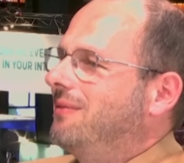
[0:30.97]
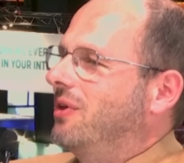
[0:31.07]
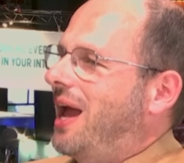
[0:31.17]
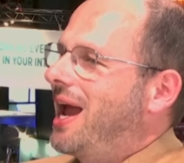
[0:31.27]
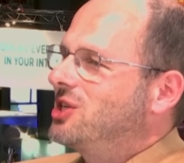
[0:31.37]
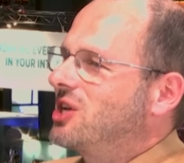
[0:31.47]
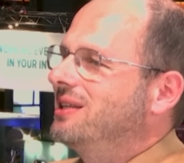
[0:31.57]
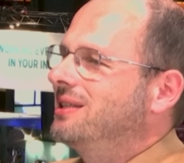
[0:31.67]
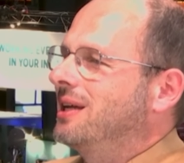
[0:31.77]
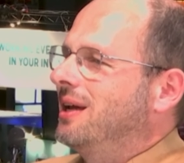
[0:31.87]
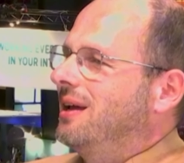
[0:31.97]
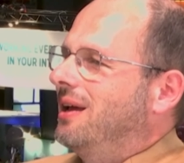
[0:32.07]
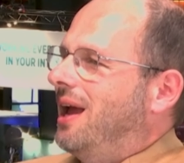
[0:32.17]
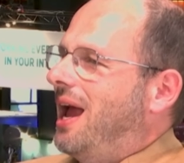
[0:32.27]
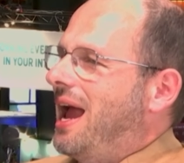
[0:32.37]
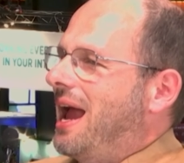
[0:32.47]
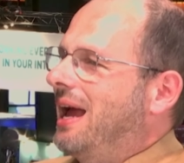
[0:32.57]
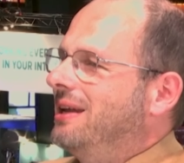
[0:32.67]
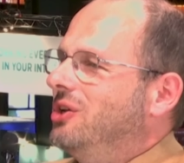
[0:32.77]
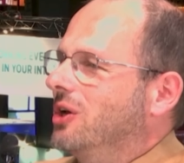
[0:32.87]
with the agent
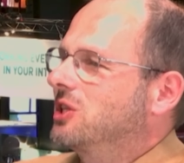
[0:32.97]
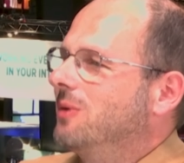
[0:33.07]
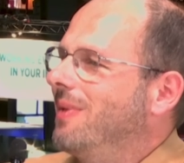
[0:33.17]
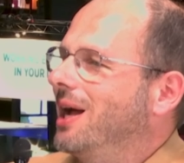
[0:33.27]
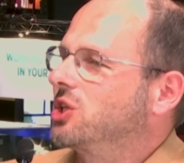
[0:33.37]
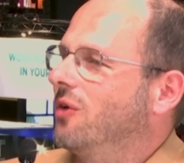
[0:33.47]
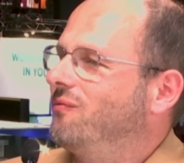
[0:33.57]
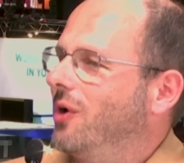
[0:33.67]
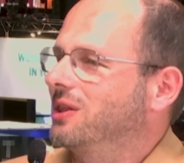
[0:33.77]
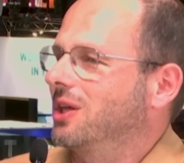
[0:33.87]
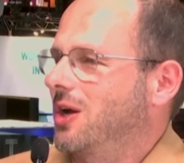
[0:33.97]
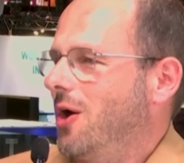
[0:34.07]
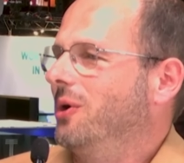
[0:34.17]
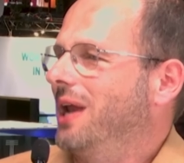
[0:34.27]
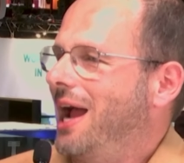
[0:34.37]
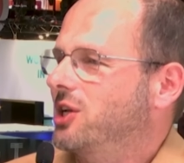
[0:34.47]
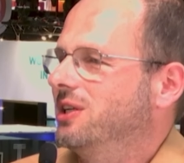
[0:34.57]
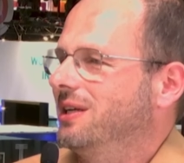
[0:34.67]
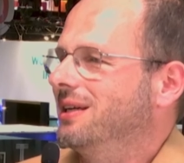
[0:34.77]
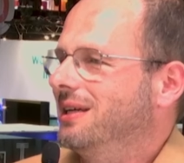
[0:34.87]
and not so much of what the code
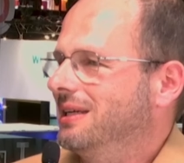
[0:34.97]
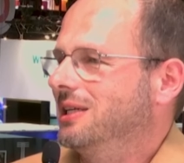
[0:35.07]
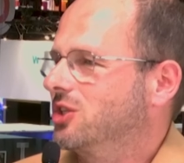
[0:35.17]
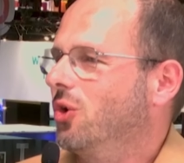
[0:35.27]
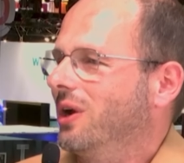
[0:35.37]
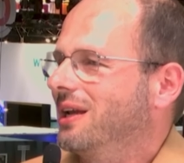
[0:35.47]
actually is doing.